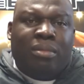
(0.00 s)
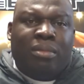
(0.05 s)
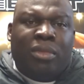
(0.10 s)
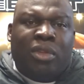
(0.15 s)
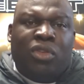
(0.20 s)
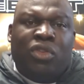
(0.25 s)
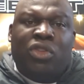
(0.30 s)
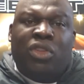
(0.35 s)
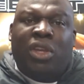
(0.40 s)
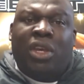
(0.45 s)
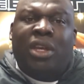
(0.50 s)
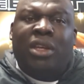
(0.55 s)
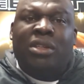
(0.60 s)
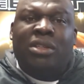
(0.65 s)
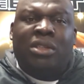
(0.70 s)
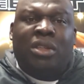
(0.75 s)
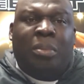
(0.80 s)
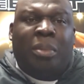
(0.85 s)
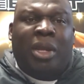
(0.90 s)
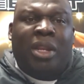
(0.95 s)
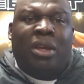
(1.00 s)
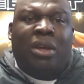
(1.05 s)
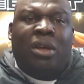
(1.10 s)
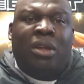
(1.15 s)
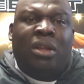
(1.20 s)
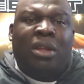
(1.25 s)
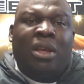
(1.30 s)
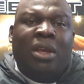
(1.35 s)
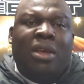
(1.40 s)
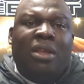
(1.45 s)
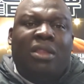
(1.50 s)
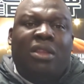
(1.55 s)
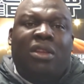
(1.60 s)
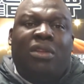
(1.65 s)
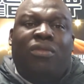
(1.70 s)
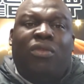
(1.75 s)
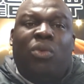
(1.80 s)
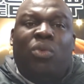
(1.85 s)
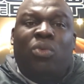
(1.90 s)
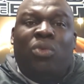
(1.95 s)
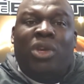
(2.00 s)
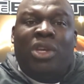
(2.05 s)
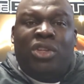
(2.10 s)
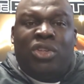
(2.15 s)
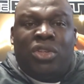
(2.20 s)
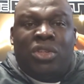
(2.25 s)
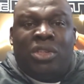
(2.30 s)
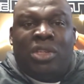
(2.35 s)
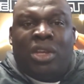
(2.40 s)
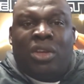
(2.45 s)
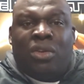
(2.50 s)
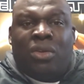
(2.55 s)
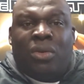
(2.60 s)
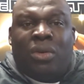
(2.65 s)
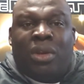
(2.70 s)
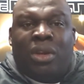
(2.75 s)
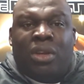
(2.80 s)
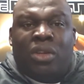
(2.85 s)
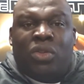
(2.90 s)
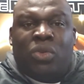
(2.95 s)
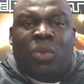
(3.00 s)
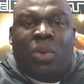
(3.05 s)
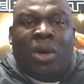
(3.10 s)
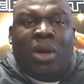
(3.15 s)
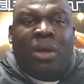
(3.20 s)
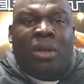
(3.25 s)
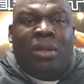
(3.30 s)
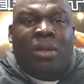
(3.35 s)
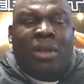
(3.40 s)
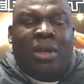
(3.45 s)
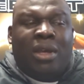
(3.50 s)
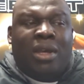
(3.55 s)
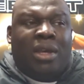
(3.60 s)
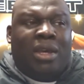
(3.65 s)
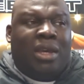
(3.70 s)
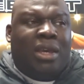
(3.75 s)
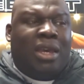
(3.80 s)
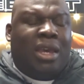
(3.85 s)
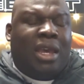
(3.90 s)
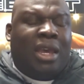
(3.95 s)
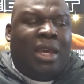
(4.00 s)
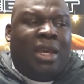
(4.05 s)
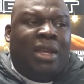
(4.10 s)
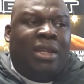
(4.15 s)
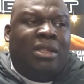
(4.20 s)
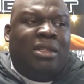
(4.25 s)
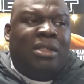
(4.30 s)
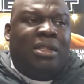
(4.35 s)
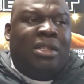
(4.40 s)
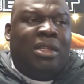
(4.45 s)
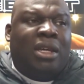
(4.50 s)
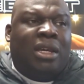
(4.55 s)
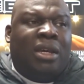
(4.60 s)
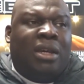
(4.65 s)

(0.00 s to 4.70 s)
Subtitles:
There's tons depending on the different regions that you're in as well. And,